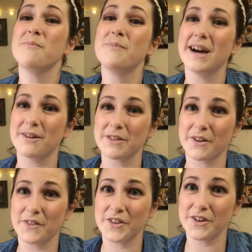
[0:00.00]
but
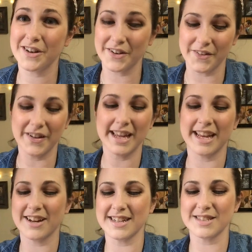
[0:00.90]
without further ado,
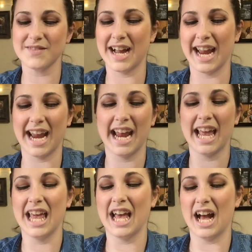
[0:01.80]
here is my
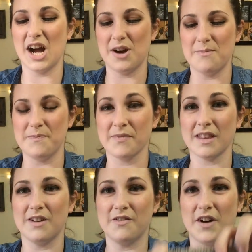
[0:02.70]

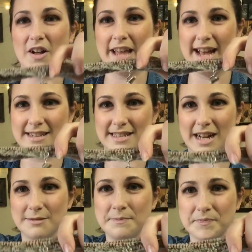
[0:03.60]
fall cast
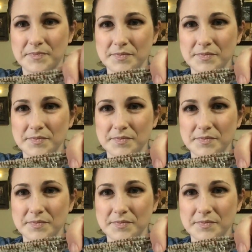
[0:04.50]
on,